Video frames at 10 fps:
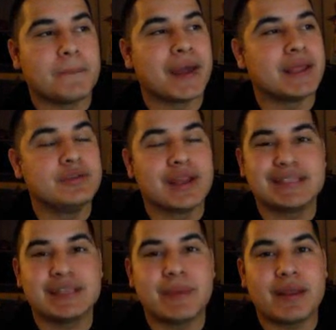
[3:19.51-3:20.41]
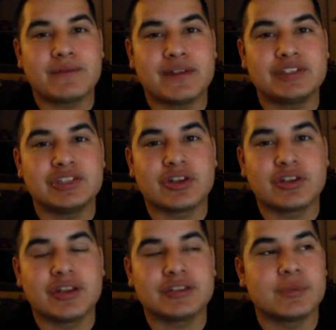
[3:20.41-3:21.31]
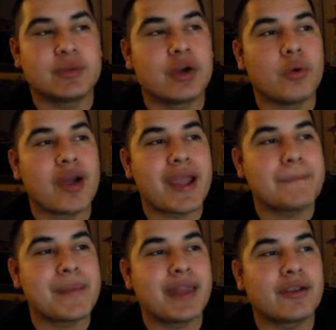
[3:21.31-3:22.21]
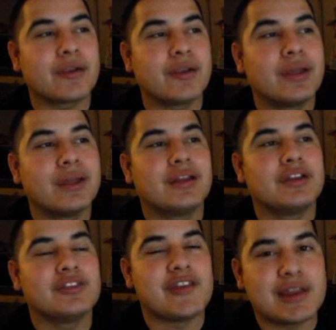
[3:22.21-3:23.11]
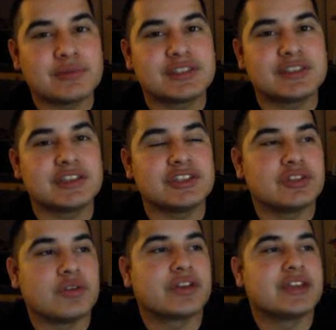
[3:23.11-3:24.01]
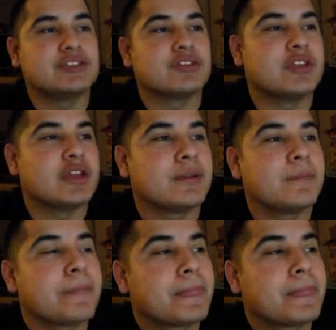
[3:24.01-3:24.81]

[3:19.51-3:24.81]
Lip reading: but I do not see Bader finishing Jardine, so I'm going to go Ryan Bader, unanimous decision over Jardine.